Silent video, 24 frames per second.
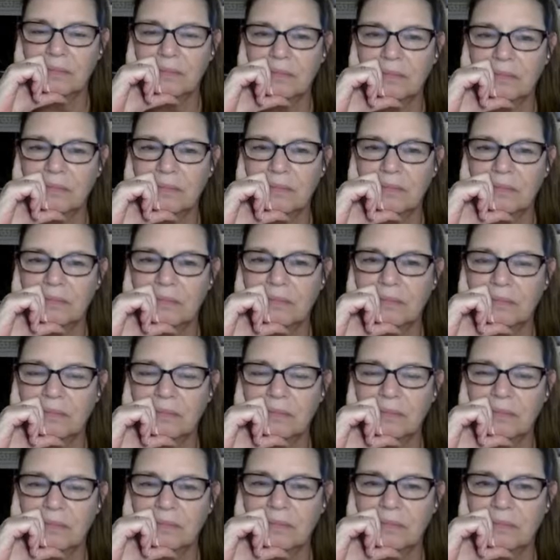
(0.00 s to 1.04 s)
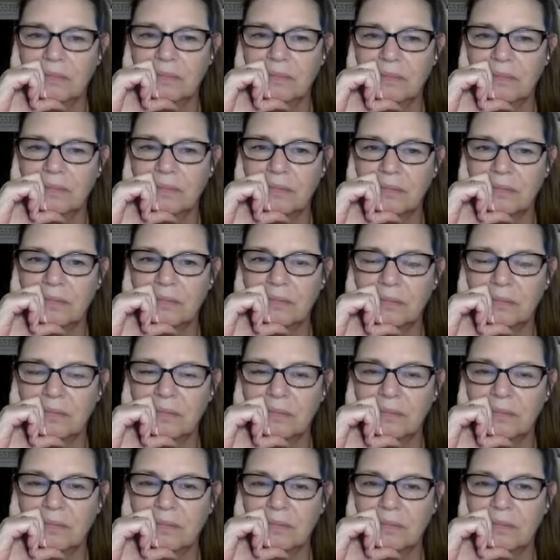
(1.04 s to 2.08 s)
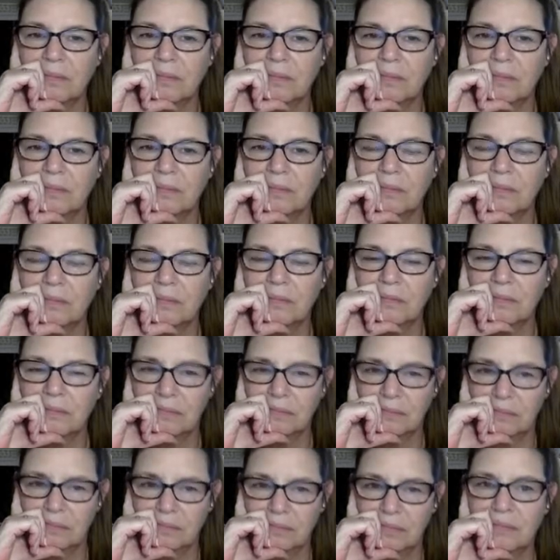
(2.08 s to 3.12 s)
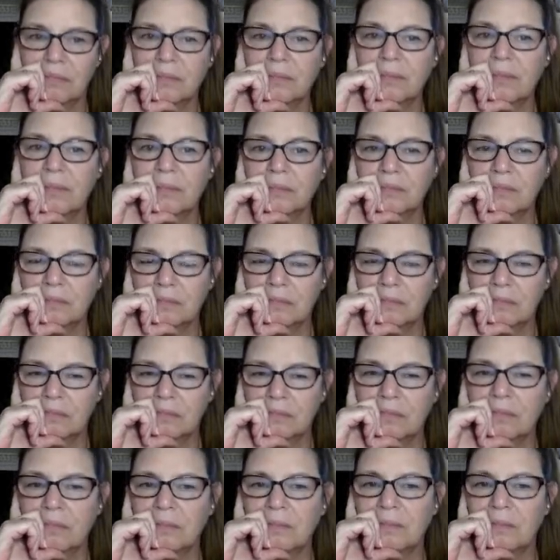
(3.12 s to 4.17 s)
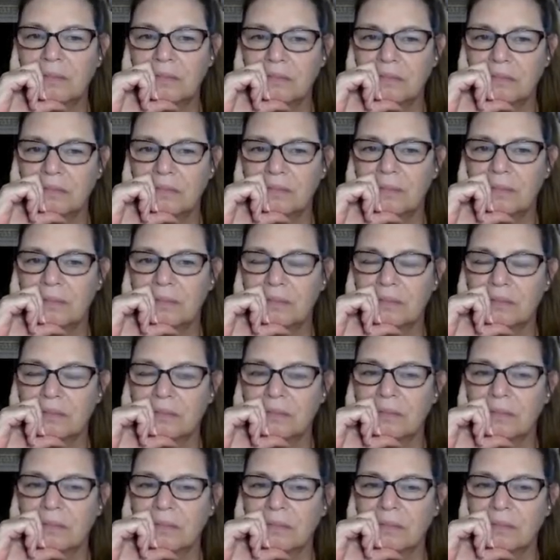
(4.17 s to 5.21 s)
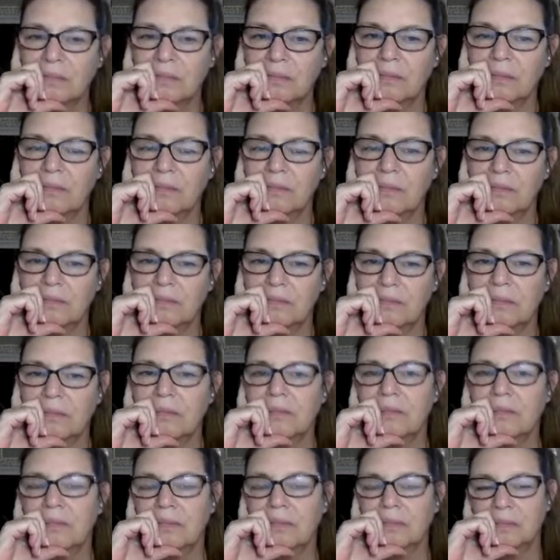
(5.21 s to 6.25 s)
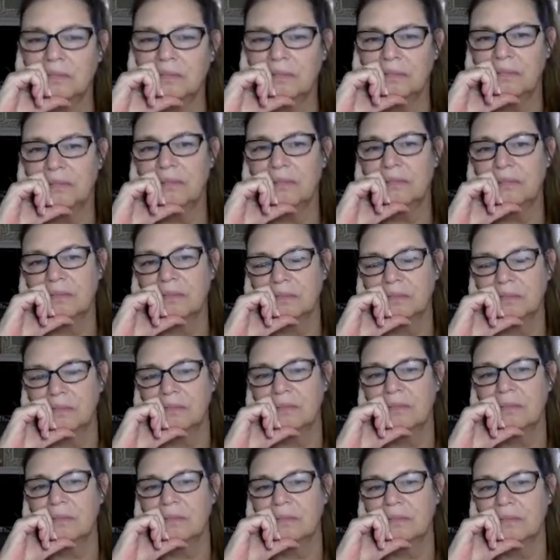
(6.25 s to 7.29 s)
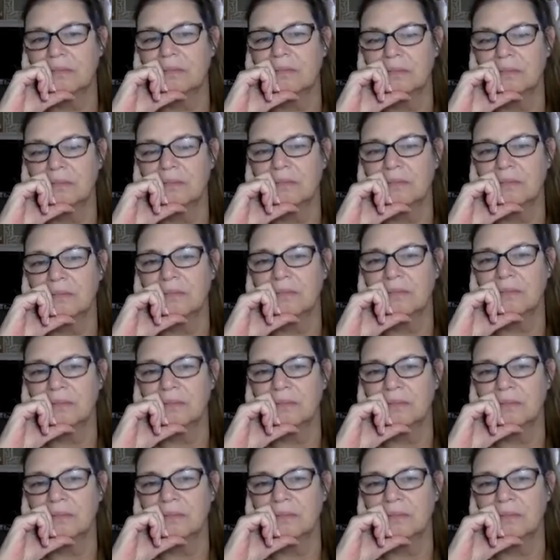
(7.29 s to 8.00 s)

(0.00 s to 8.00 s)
(silent)